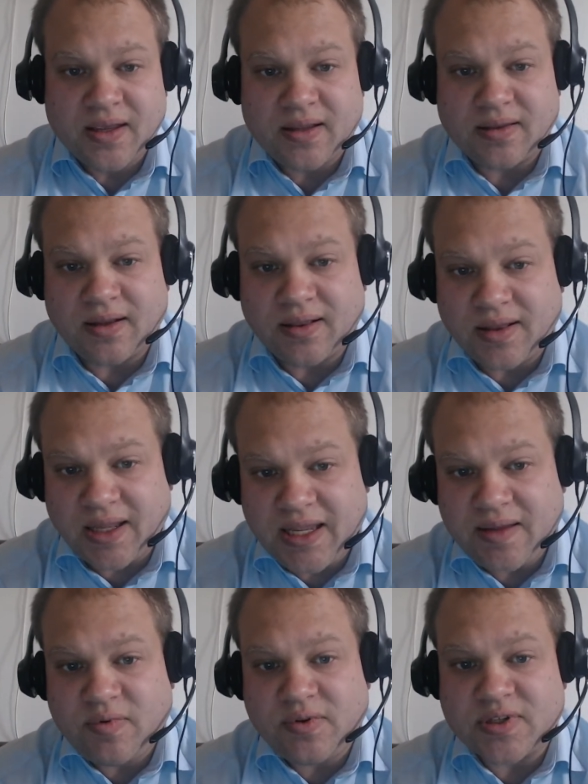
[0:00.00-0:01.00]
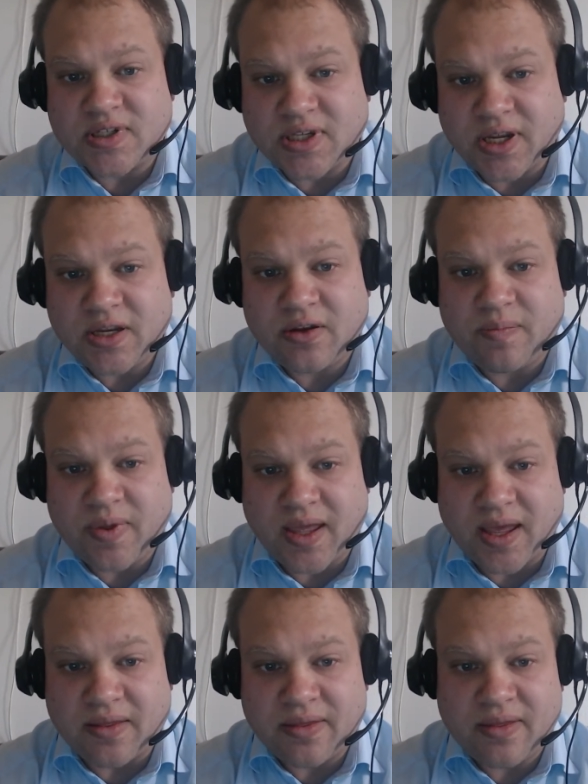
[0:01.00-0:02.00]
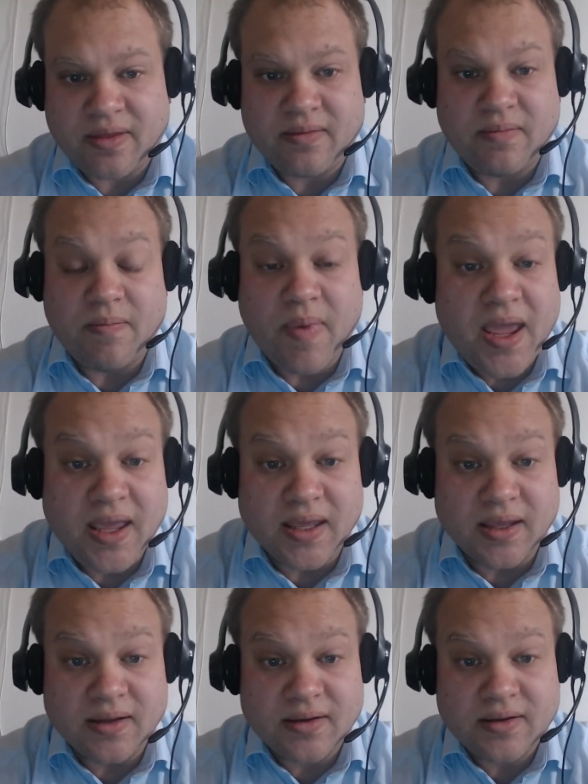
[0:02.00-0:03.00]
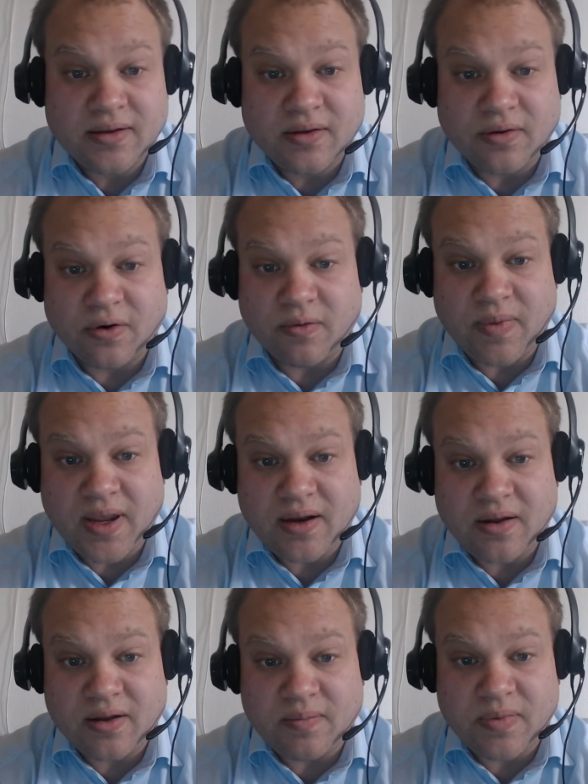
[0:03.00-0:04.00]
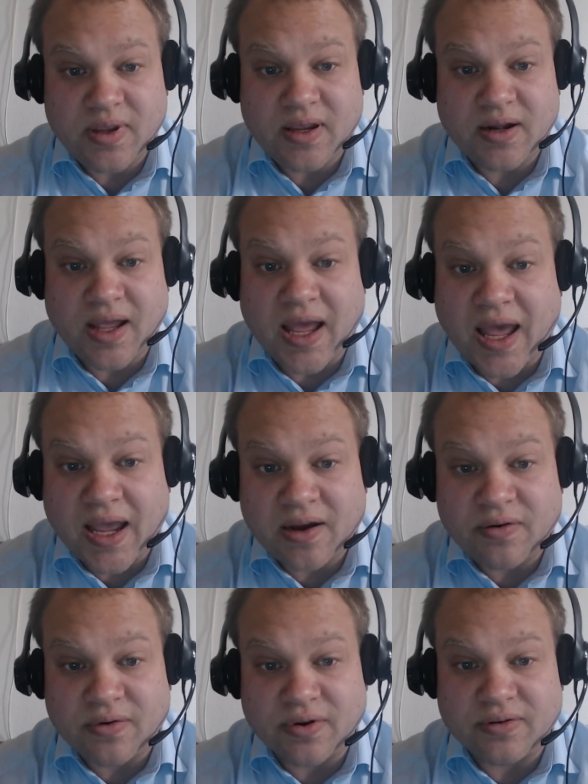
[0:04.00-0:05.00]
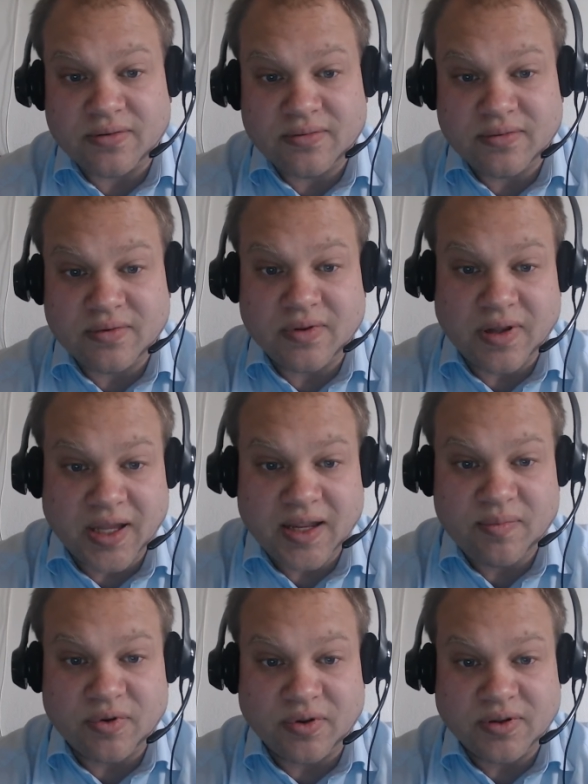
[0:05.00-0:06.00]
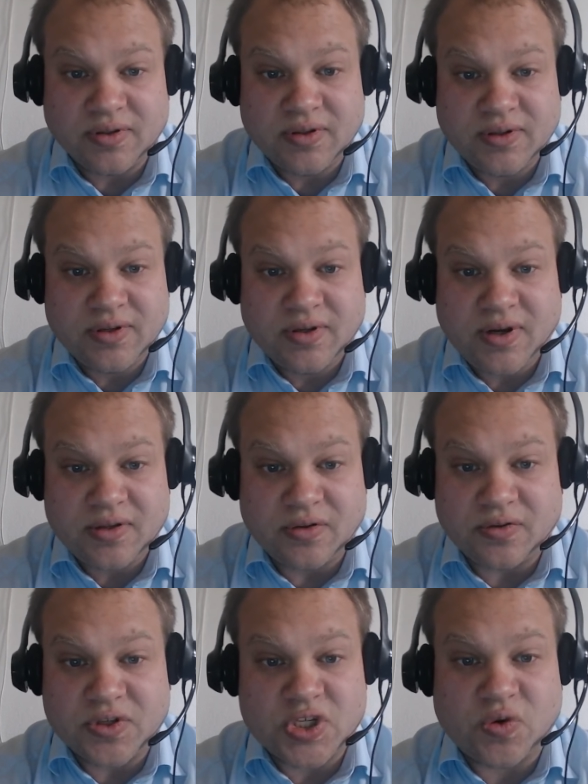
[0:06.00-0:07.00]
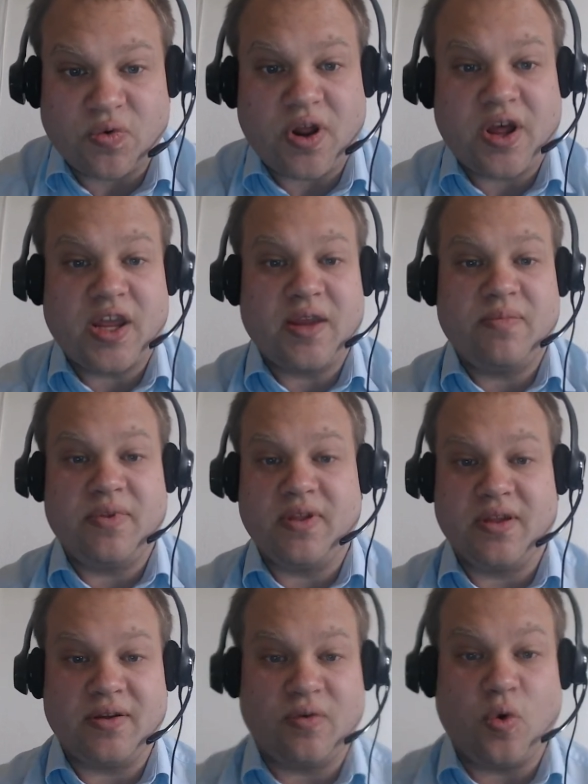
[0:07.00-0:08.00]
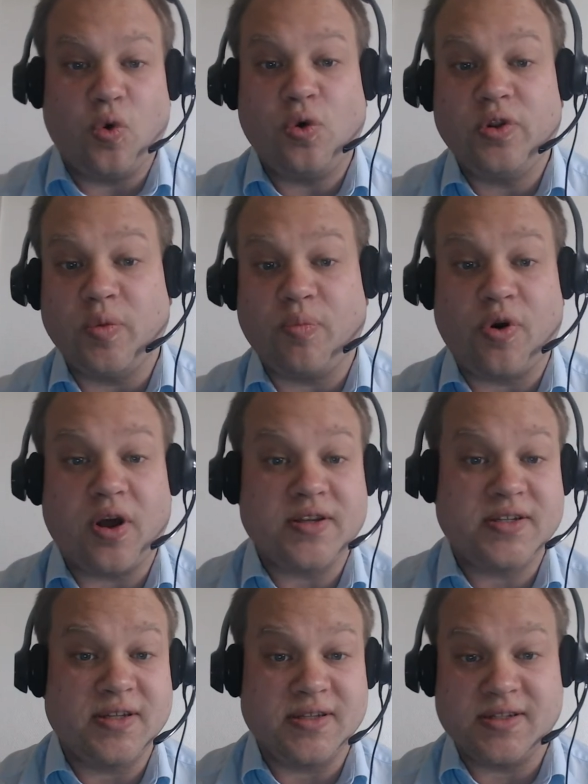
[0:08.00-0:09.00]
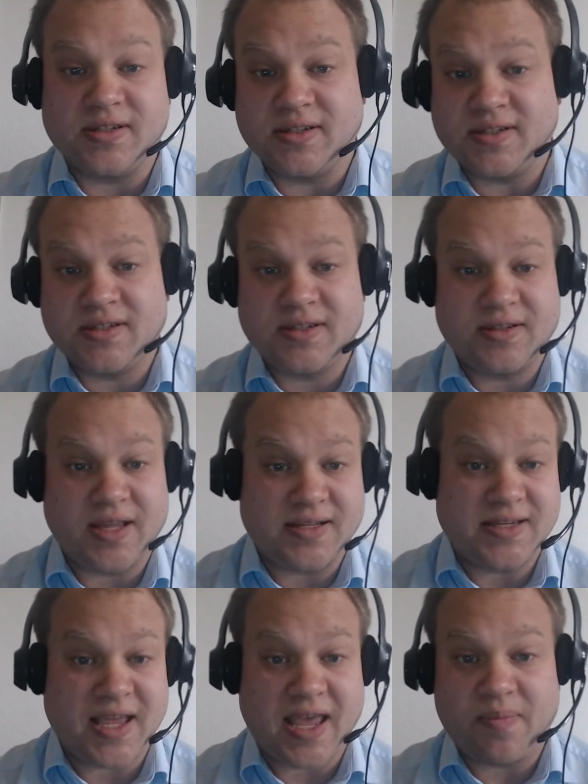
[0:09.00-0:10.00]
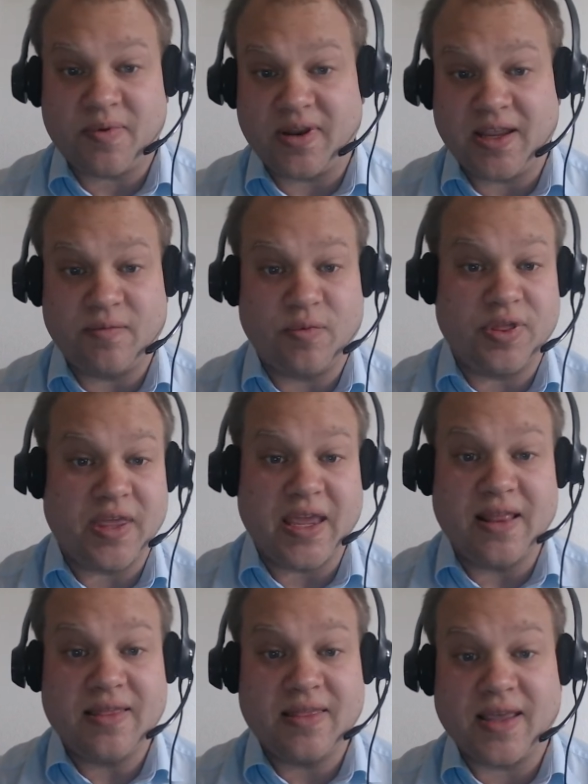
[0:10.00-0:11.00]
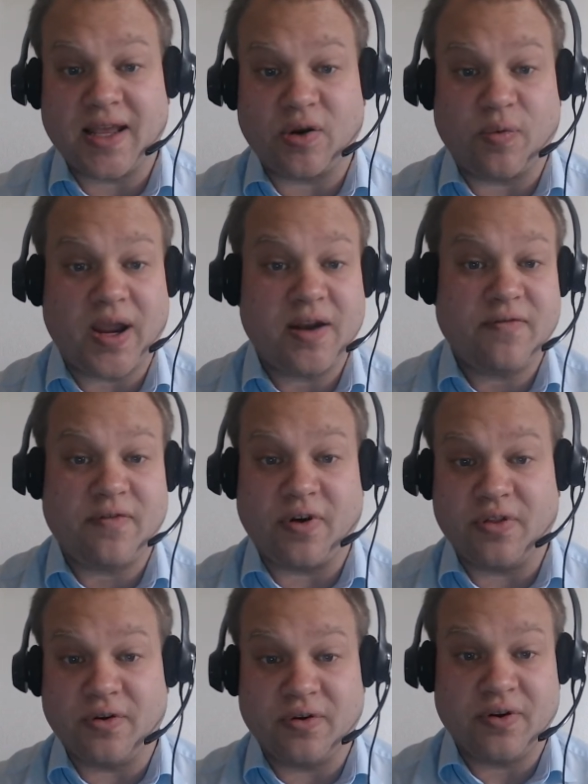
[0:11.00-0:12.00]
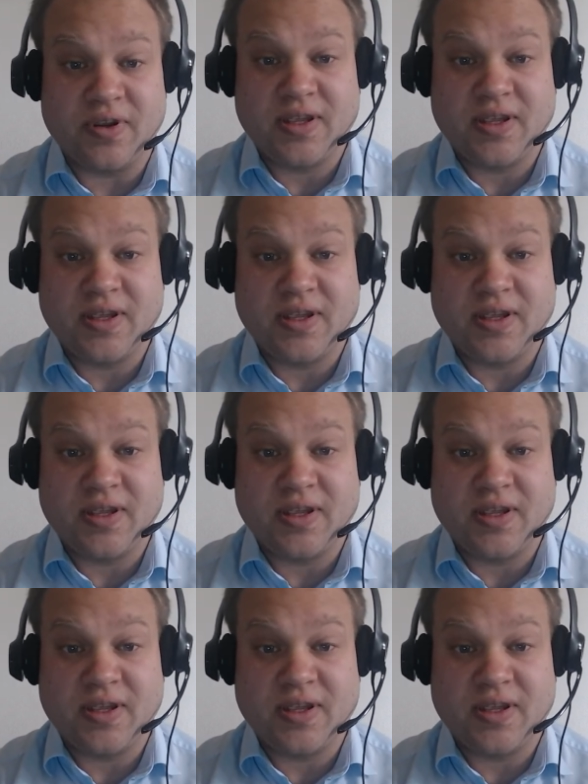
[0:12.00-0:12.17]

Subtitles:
The label psychopath may or may not be an accurate label to describe all the processes that's happening within that grandfather